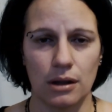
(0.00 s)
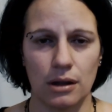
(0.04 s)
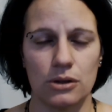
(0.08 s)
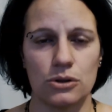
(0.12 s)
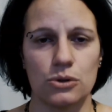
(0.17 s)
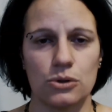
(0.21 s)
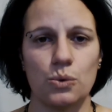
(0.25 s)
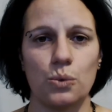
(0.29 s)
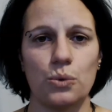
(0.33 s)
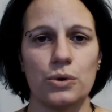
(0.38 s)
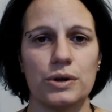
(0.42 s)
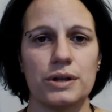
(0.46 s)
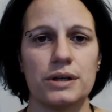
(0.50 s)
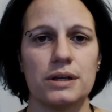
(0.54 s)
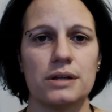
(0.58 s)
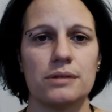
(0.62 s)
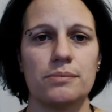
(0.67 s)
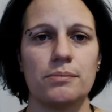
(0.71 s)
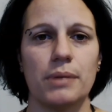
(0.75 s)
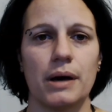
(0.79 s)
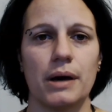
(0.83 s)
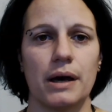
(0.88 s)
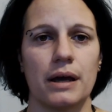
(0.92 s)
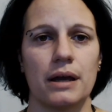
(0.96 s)
you read it
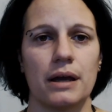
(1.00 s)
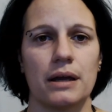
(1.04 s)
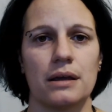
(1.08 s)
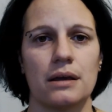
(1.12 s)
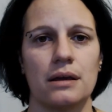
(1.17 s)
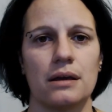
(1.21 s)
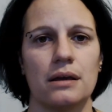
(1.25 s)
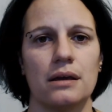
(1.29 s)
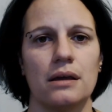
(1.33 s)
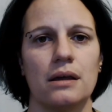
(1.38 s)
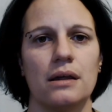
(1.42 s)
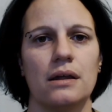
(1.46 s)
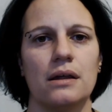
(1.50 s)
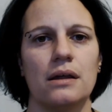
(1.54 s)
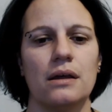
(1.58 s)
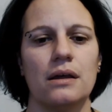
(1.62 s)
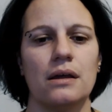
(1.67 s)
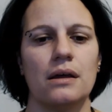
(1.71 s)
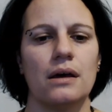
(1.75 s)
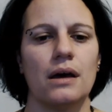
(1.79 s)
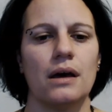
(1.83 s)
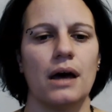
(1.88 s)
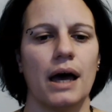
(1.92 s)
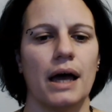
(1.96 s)
back,
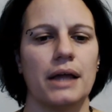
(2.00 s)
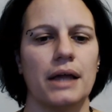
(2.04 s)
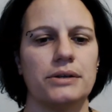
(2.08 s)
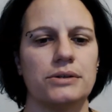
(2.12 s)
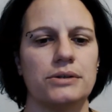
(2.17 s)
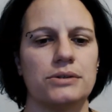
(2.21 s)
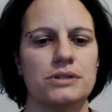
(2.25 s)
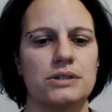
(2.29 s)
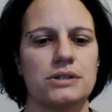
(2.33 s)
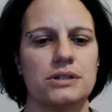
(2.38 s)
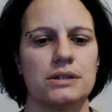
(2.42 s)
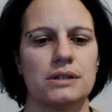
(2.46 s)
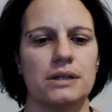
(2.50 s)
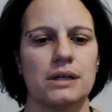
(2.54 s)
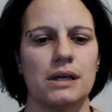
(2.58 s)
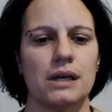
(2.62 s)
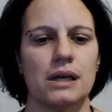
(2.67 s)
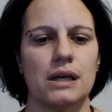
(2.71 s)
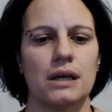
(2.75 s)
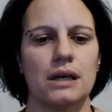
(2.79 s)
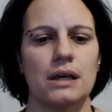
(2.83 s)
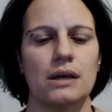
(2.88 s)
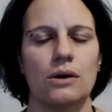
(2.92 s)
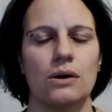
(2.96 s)
and you see